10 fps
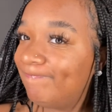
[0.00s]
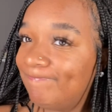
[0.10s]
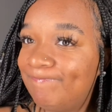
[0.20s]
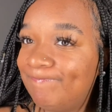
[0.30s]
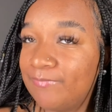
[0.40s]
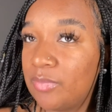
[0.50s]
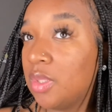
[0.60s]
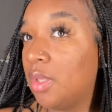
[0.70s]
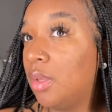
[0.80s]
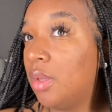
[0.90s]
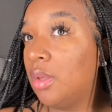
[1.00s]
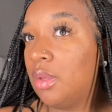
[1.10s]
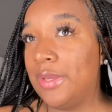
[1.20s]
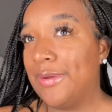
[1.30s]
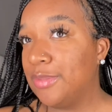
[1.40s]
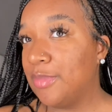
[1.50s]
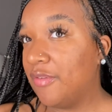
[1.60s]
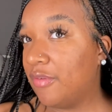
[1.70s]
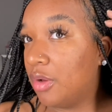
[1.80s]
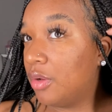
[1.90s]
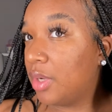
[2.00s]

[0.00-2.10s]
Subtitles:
It was my fault.